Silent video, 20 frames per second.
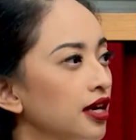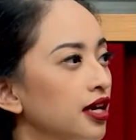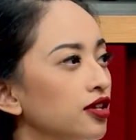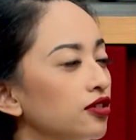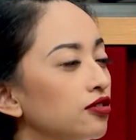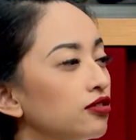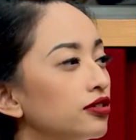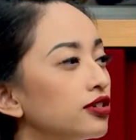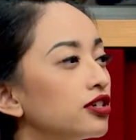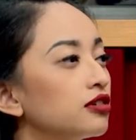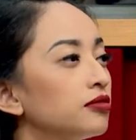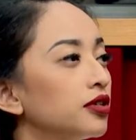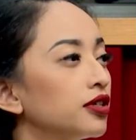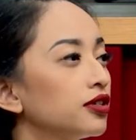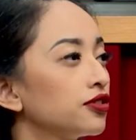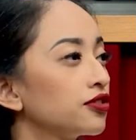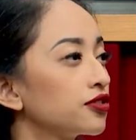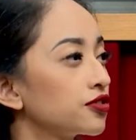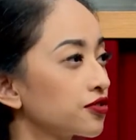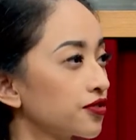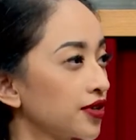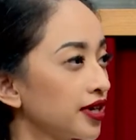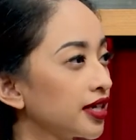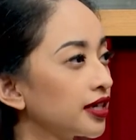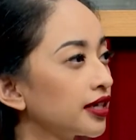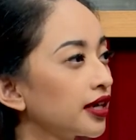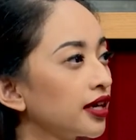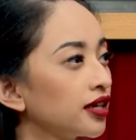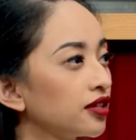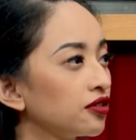you learn about your
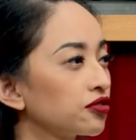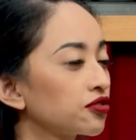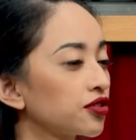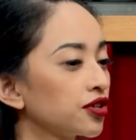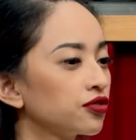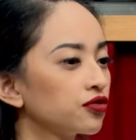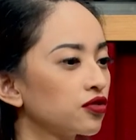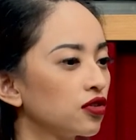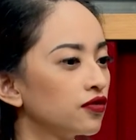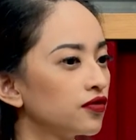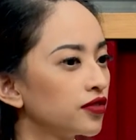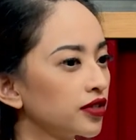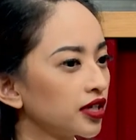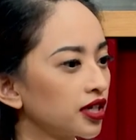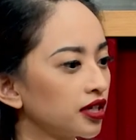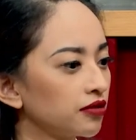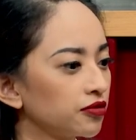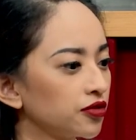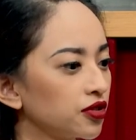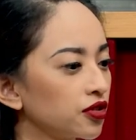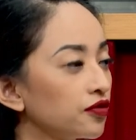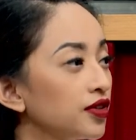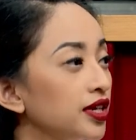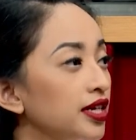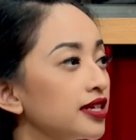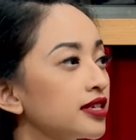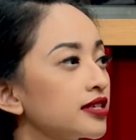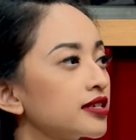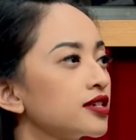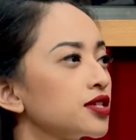strength, and you try to overcome your
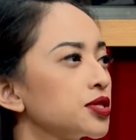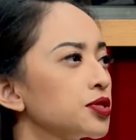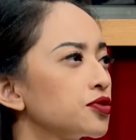weaknesses.